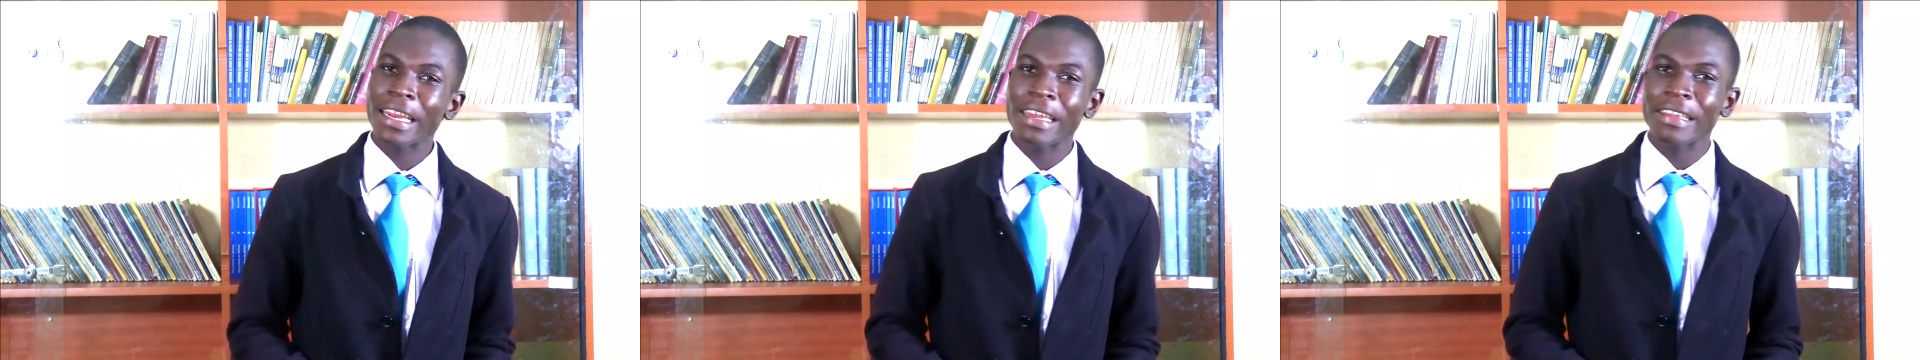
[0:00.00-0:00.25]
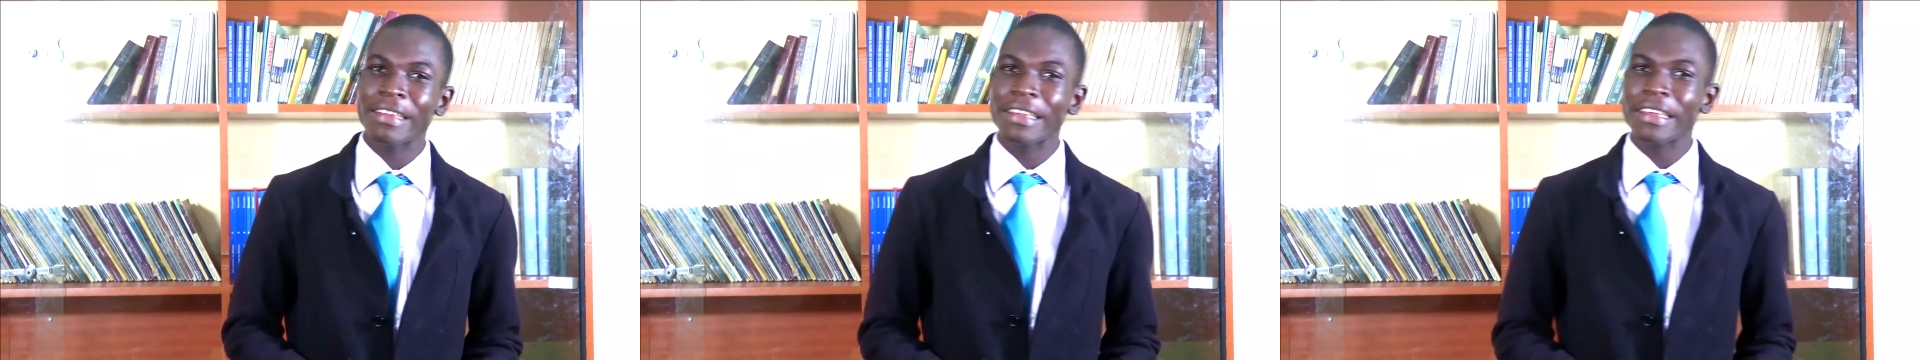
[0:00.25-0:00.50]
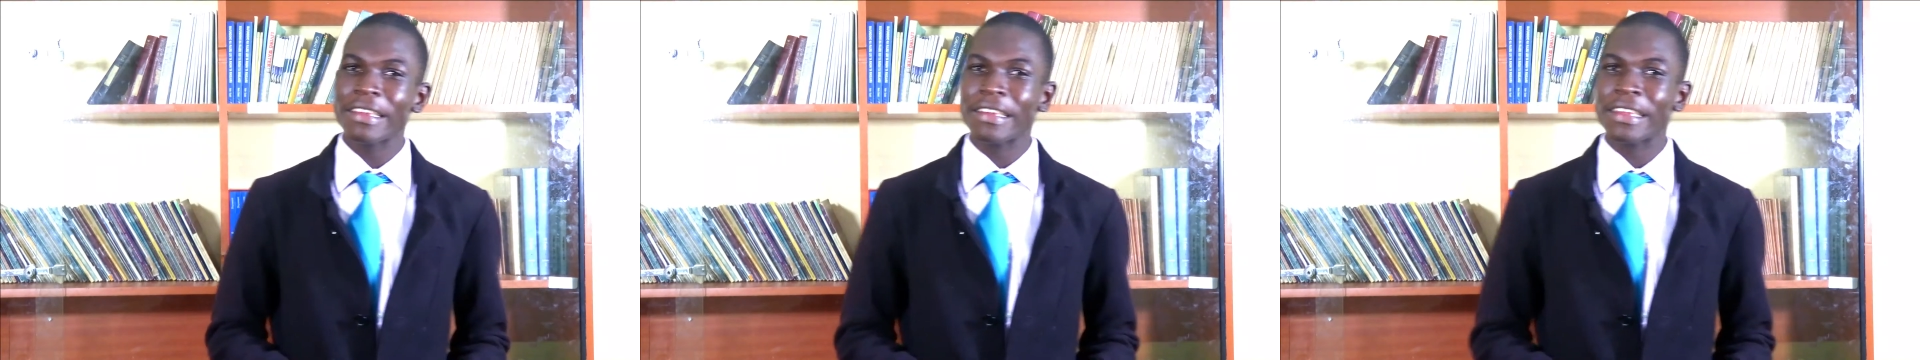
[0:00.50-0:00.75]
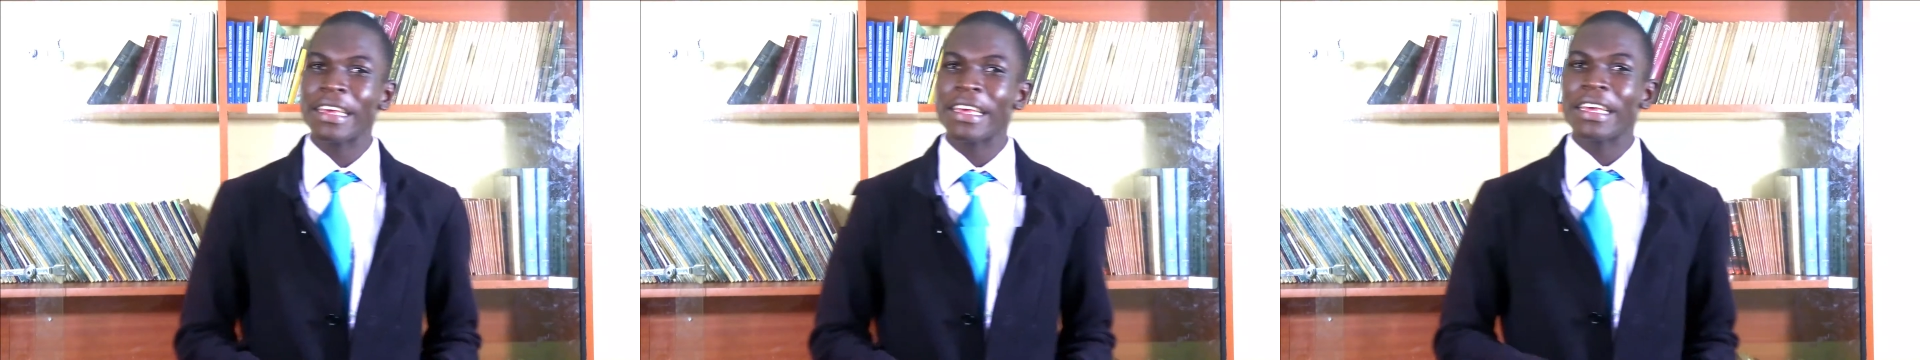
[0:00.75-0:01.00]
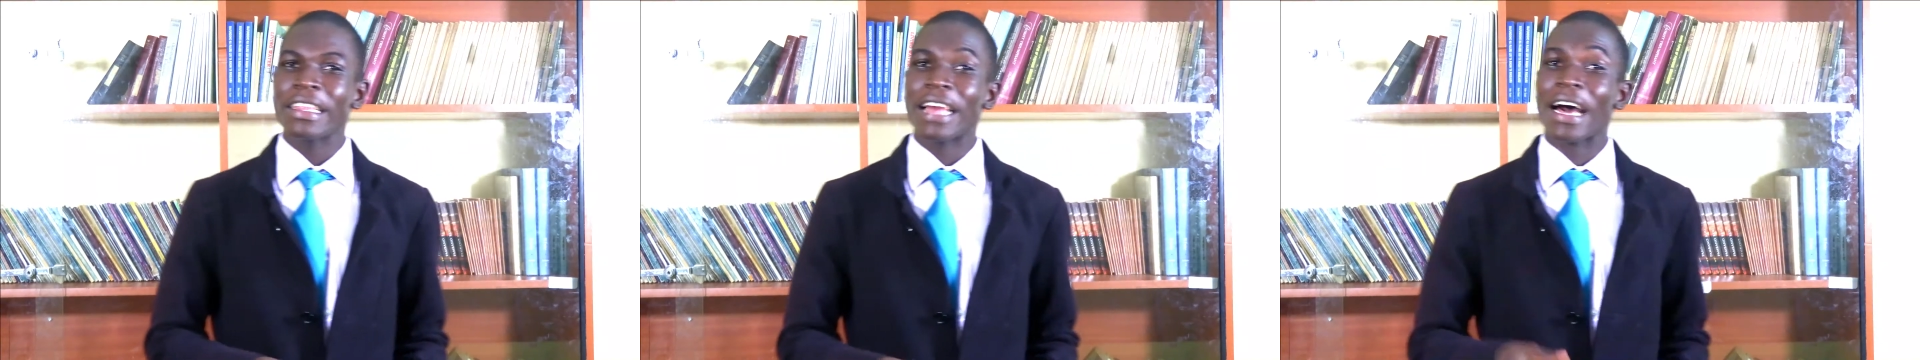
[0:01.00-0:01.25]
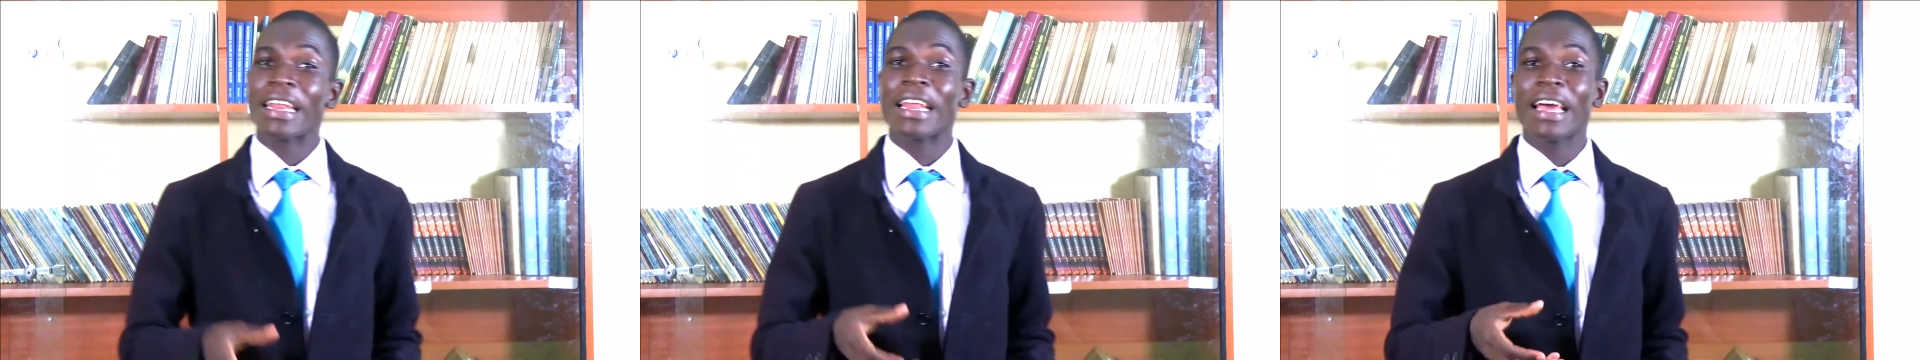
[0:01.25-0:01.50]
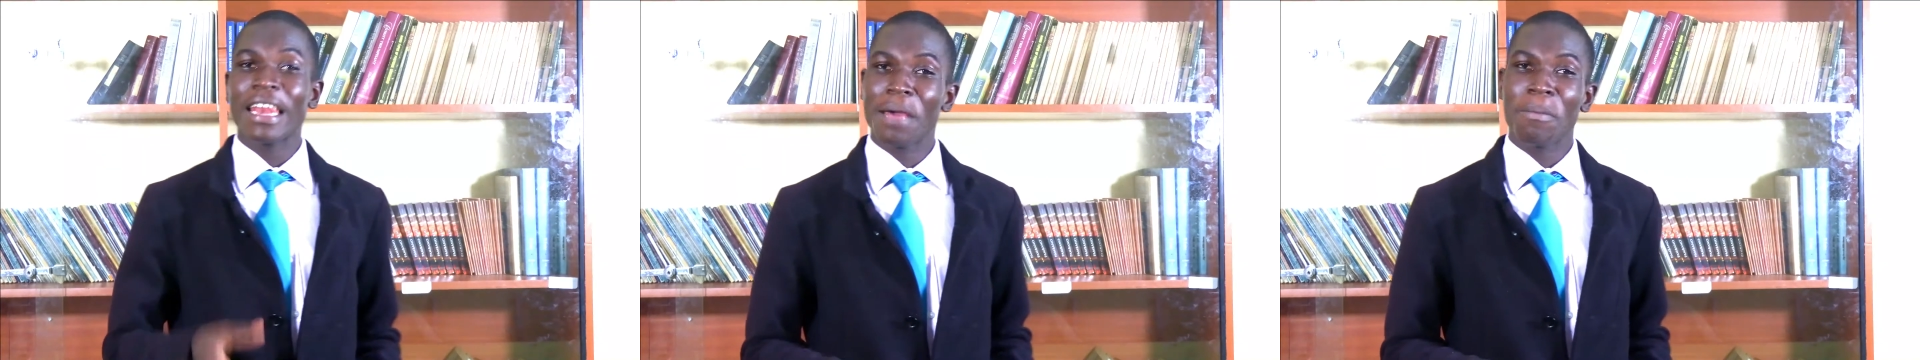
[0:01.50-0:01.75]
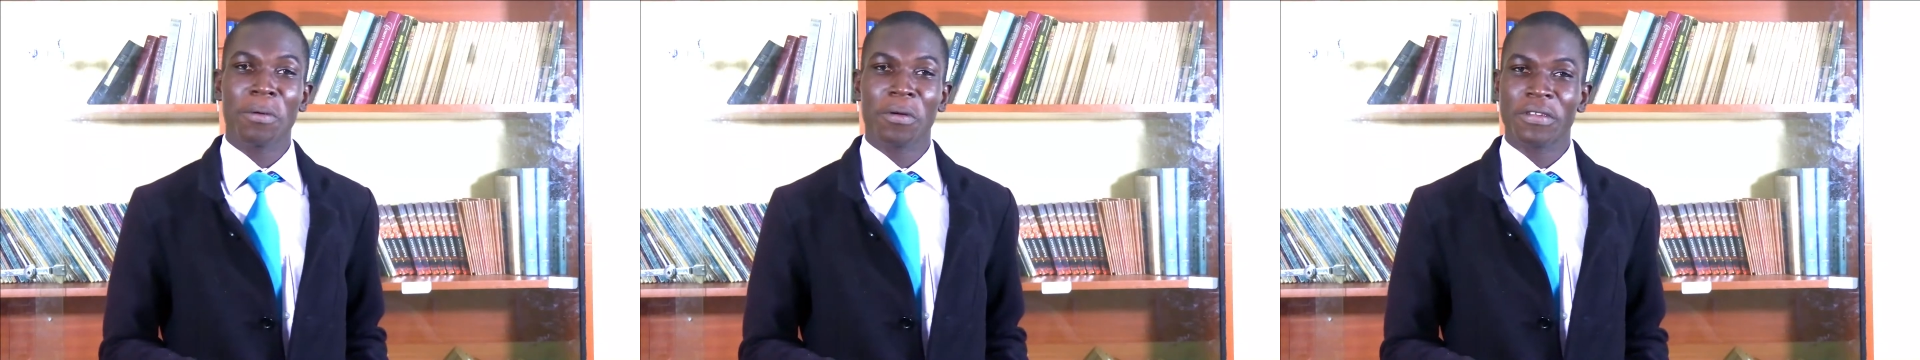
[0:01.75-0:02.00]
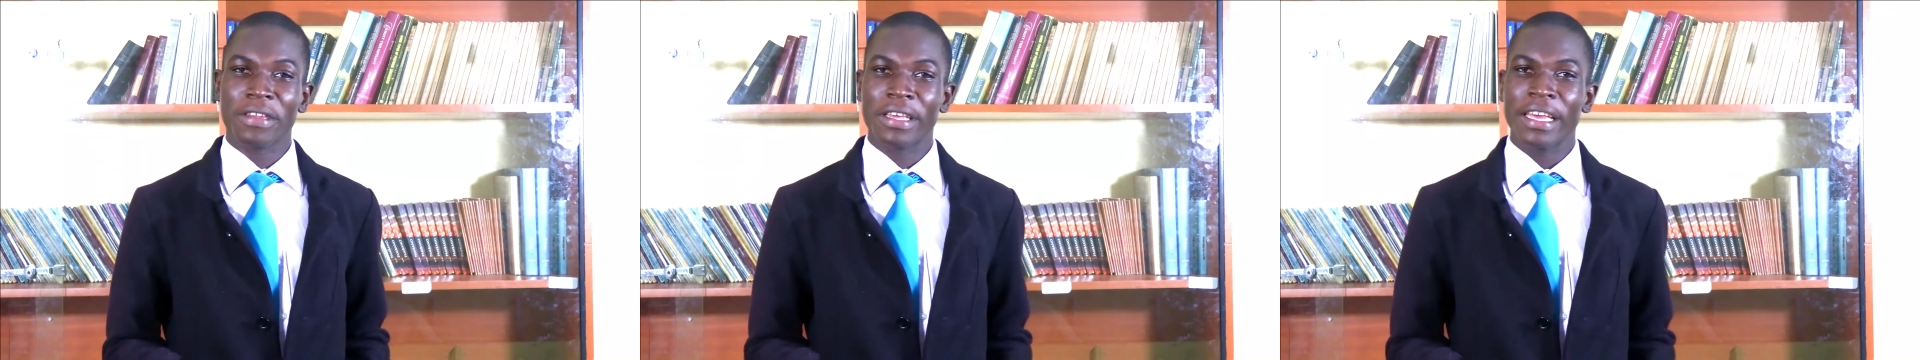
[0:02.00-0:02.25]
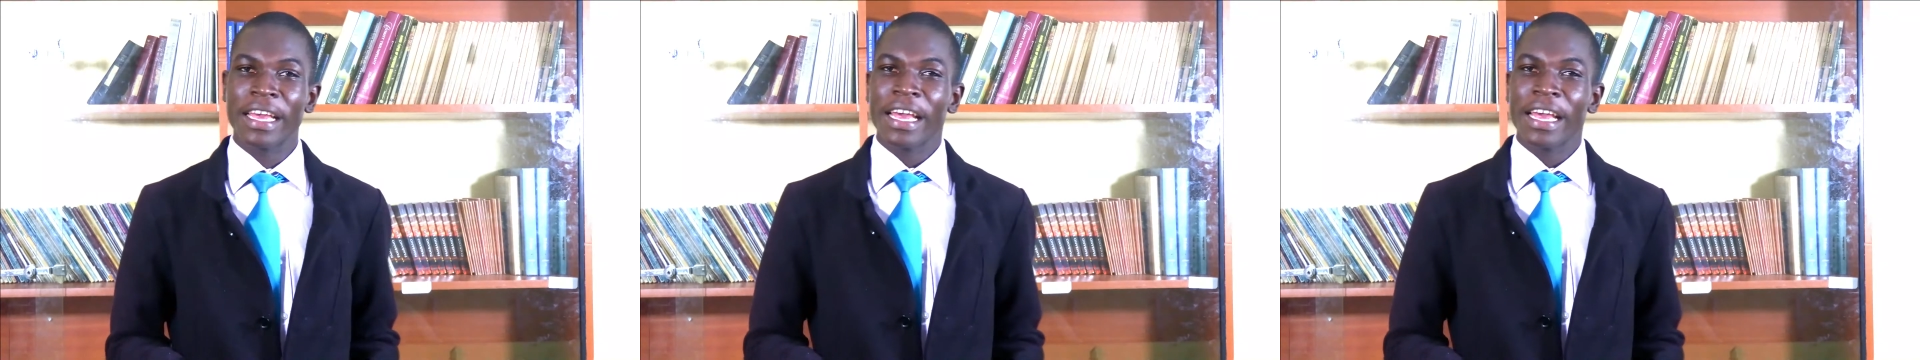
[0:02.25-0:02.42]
disease than leprosy.